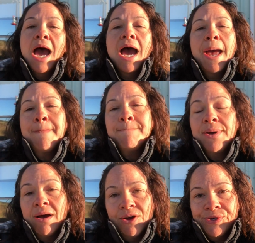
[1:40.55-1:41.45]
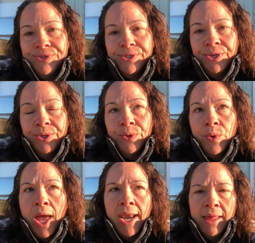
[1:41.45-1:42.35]
But also,
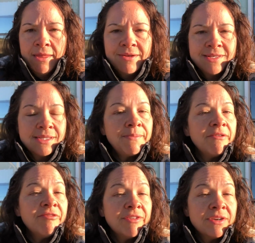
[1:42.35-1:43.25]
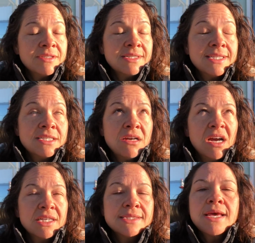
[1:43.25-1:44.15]
and I learned this on my first
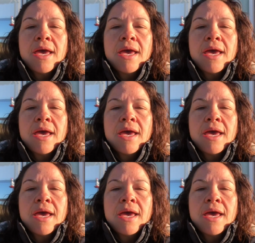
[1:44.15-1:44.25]
detox,